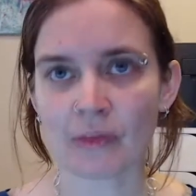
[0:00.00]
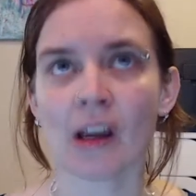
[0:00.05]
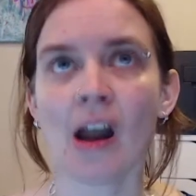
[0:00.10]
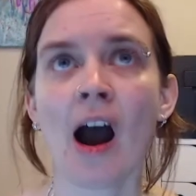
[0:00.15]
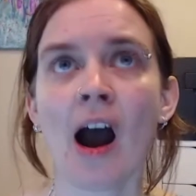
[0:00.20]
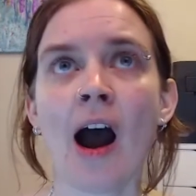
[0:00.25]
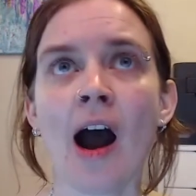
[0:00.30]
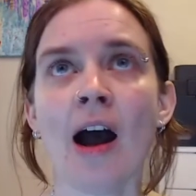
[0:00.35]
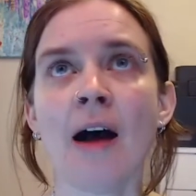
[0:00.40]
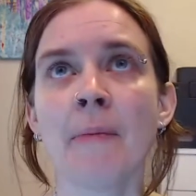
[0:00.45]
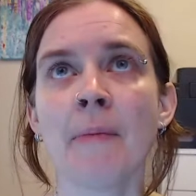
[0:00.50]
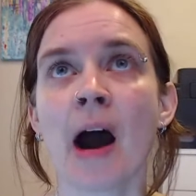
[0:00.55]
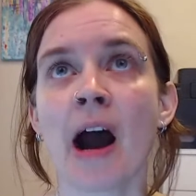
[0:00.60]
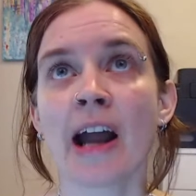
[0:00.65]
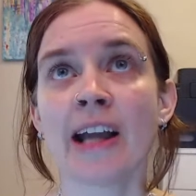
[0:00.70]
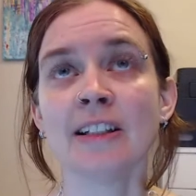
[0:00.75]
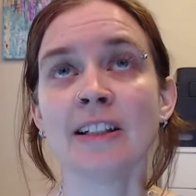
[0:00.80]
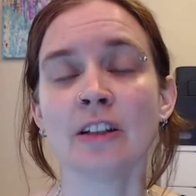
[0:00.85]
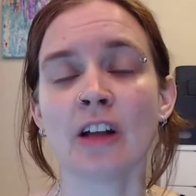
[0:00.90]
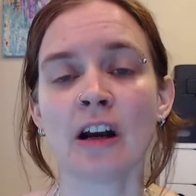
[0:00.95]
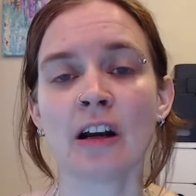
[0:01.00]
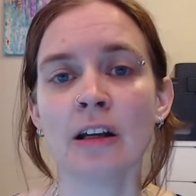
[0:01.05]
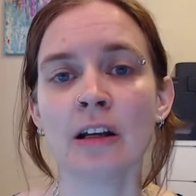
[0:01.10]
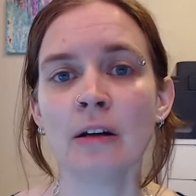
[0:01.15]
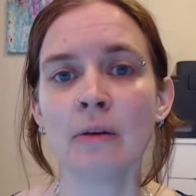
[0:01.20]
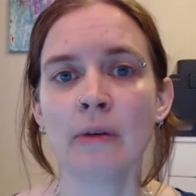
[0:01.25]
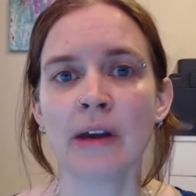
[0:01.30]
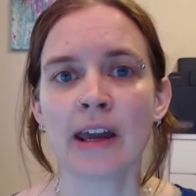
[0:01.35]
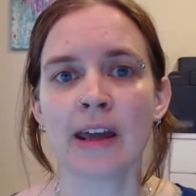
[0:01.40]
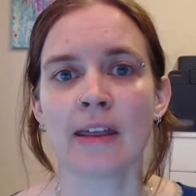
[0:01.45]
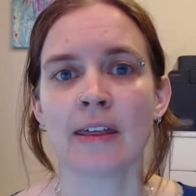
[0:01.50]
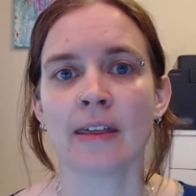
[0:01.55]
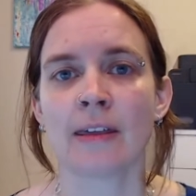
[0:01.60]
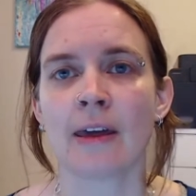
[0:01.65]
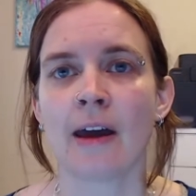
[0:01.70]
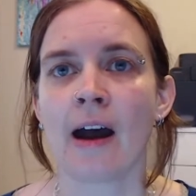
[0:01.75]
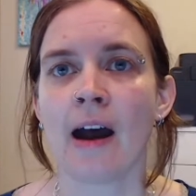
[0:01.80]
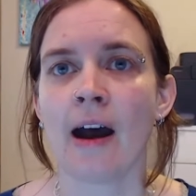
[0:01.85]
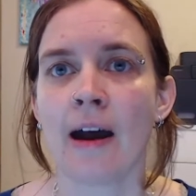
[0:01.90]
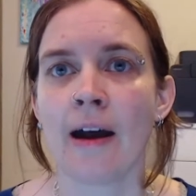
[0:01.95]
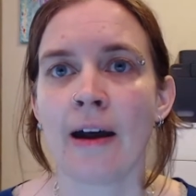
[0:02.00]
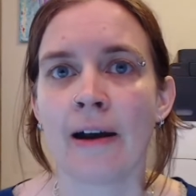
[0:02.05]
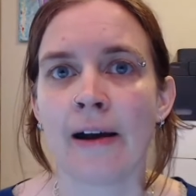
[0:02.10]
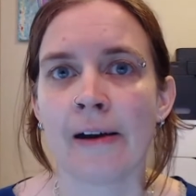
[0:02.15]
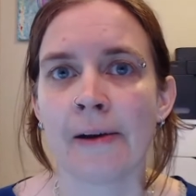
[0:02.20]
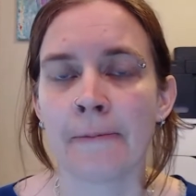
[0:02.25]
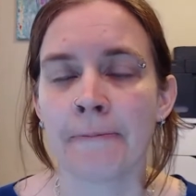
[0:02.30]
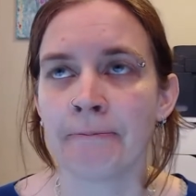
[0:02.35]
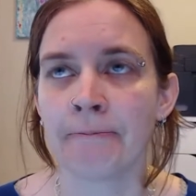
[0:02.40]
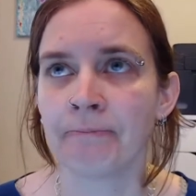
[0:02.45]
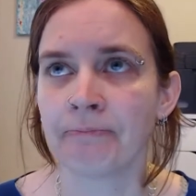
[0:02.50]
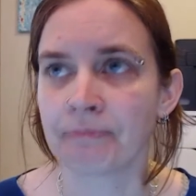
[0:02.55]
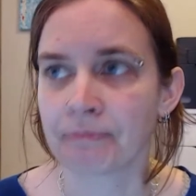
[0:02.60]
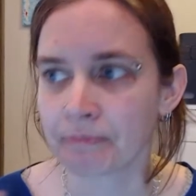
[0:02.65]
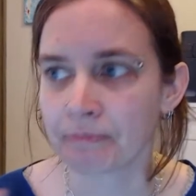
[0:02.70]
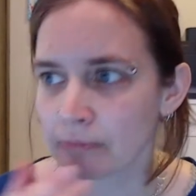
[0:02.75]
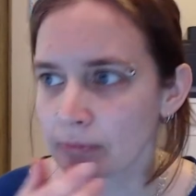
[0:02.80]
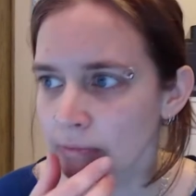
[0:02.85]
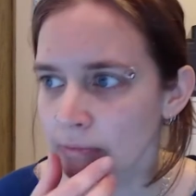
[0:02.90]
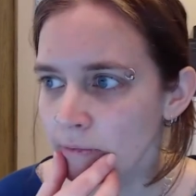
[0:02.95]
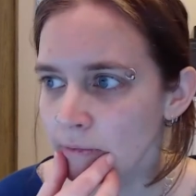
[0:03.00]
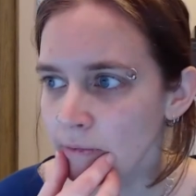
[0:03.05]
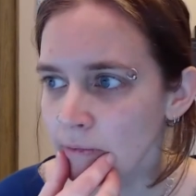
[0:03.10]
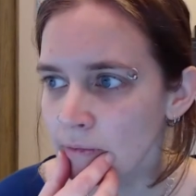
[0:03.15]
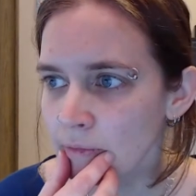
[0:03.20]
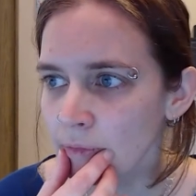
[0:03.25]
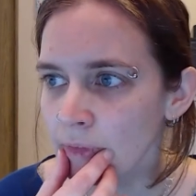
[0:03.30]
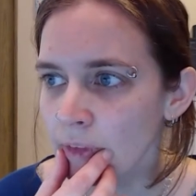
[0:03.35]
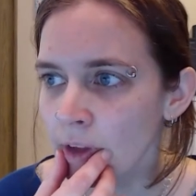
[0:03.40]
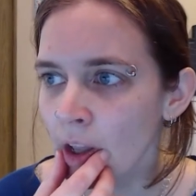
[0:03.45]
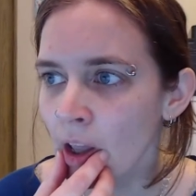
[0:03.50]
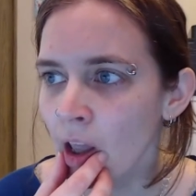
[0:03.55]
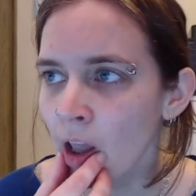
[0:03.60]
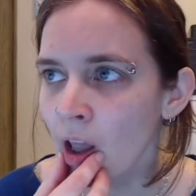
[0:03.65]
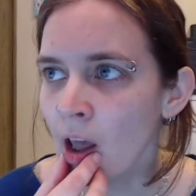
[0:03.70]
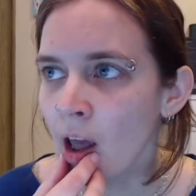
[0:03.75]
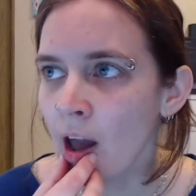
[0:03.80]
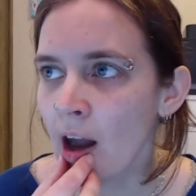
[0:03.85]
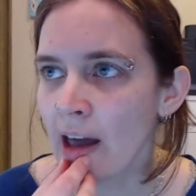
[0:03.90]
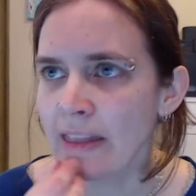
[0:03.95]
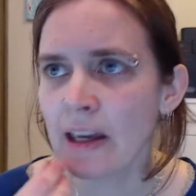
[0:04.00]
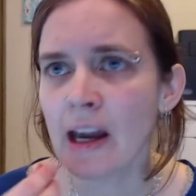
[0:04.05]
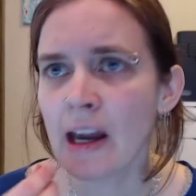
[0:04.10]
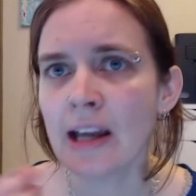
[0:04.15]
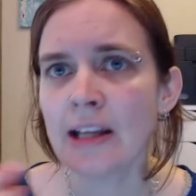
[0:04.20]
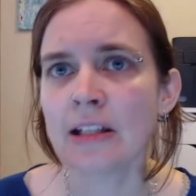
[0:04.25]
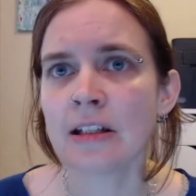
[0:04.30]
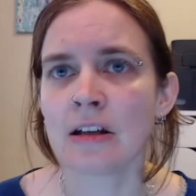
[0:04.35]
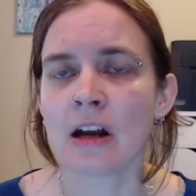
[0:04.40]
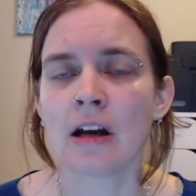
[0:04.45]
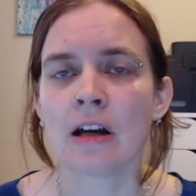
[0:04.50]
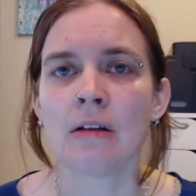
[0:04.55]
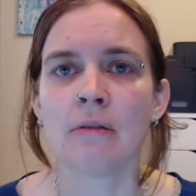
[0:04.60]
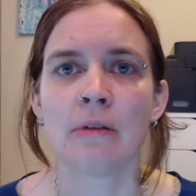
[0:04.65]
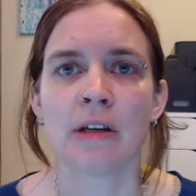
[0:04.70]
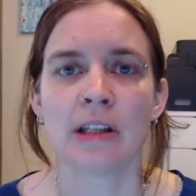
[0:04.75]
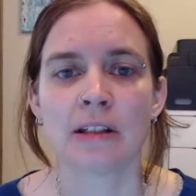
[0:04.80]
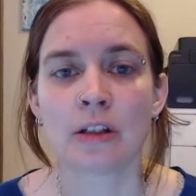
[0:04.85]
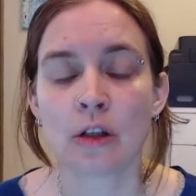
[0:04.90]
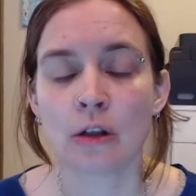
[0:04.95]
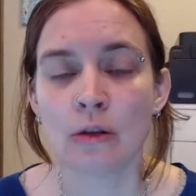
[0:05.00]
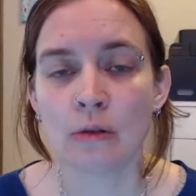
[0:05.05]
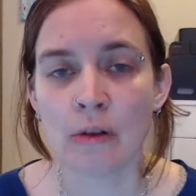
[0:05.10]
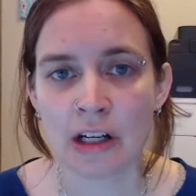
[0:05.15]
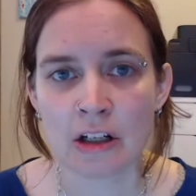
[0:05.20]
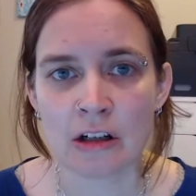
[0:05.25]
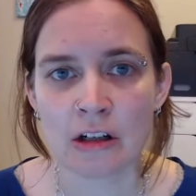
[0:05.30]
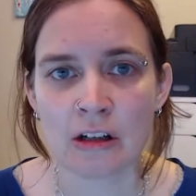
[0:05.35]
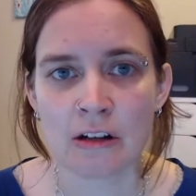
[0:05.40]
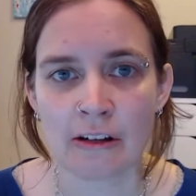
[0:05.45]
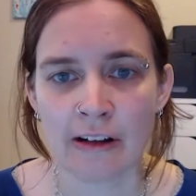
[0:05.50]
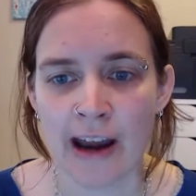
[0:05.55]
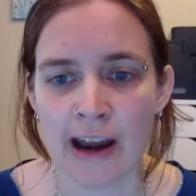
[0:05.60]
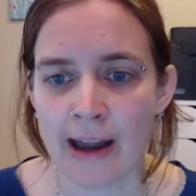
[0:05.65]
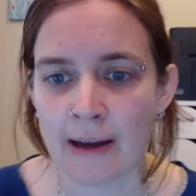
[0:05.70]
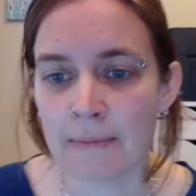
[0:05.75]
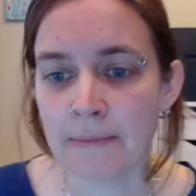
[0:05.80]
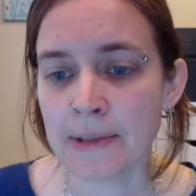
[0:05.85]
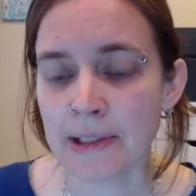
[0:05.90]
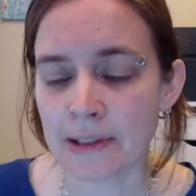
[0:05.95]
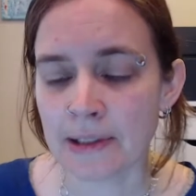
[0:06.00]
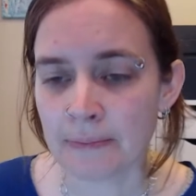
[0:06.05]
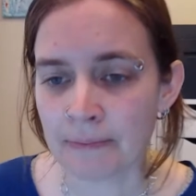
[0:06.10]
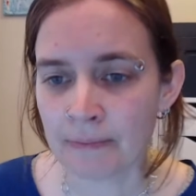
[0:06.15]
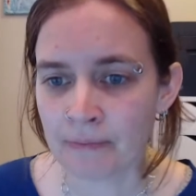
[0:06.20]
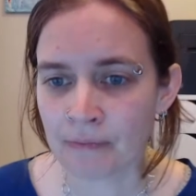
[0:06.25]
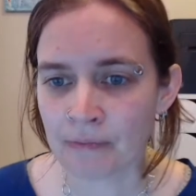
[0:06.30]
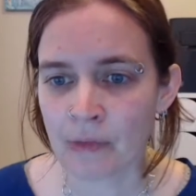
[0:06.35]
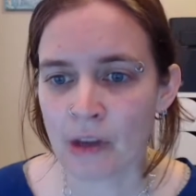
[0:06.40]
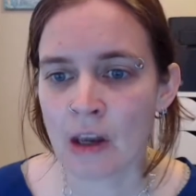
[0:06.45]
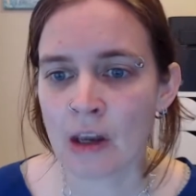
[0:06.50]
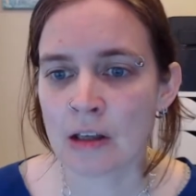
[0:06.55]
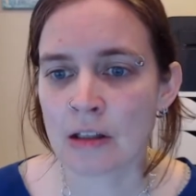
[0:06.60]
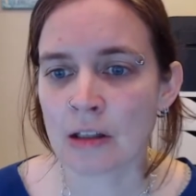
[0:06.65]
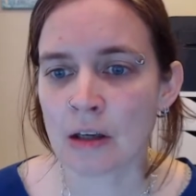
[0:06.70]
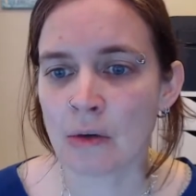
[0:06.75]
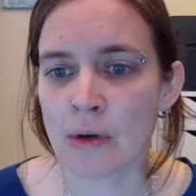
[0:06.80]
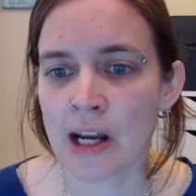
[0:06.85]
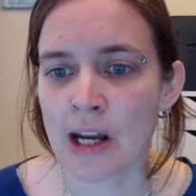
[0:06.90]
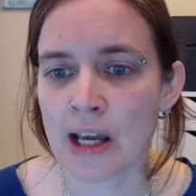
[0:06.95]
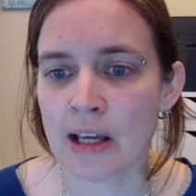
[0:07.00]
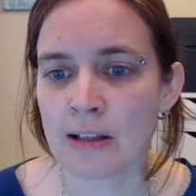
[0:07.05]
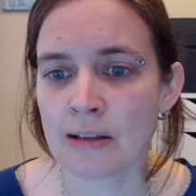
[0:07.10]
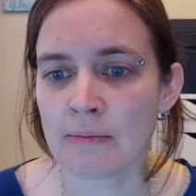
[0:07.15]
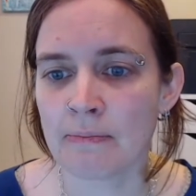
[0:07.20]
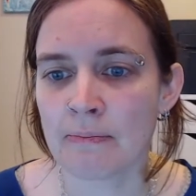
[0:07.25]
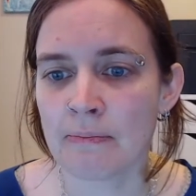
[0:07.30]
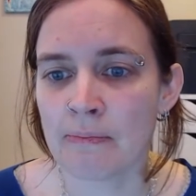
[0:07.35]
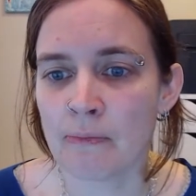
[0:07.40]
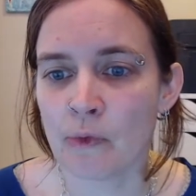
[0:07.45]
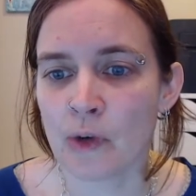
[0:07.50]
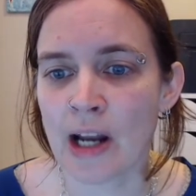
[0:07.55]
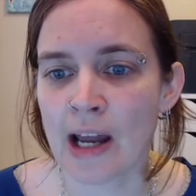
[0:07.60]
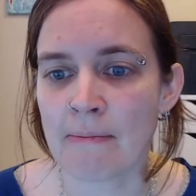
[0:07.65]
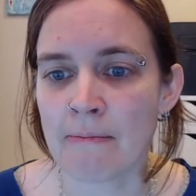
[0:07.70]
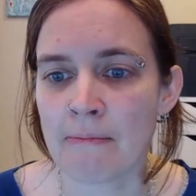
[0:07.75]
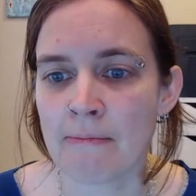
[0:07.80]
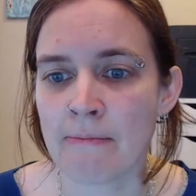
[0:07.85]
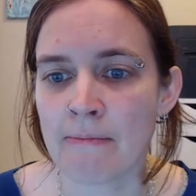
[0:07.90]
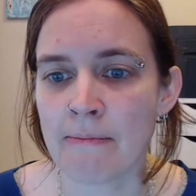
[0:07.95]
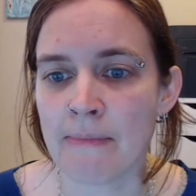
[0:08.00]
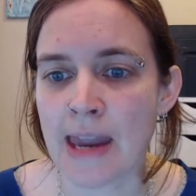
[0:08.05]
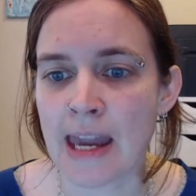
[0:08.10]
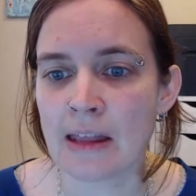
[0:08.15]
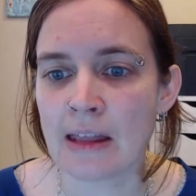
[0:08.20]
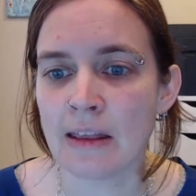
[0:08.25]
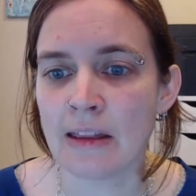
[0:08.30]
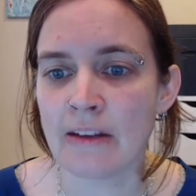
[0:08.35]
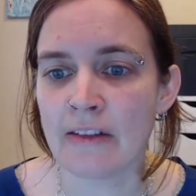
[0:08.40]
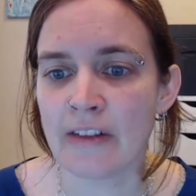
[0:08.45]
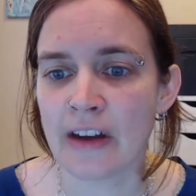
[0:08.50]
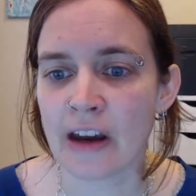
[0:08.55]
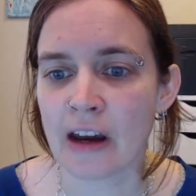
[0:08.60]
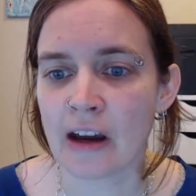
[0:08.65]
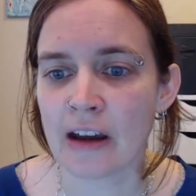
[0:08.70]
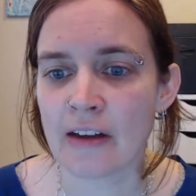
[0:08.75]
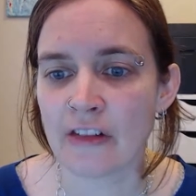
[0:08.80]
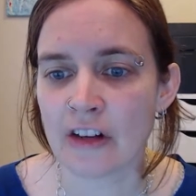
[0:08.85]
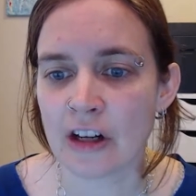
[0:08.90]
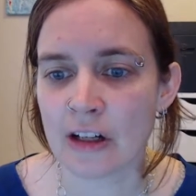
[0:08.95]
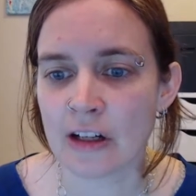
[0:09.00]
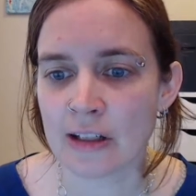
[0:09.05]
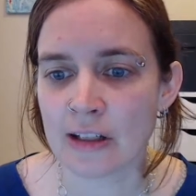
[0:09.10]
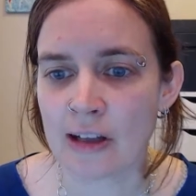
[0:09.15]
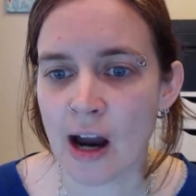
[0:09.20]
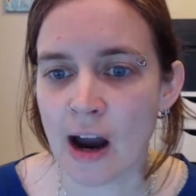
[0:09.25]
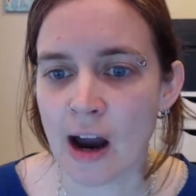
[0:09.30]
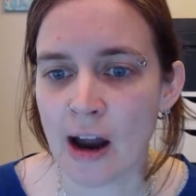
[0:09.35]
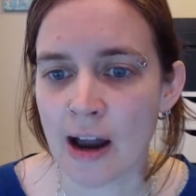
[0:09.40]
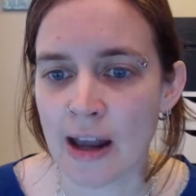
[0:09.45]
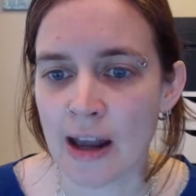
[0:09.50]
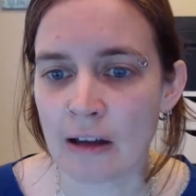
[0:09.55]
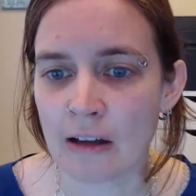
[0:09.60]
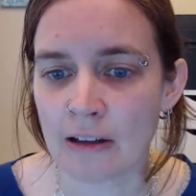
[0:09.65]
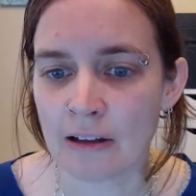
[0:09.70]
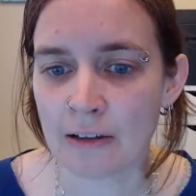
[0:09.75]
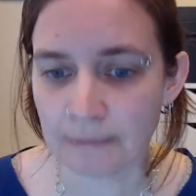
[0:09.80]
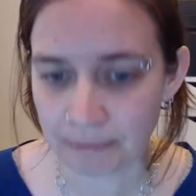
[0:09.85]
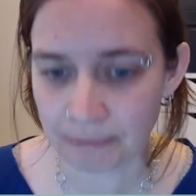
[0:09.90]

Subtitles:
I started with, I think I started with 200 grams. So when I made the very first tile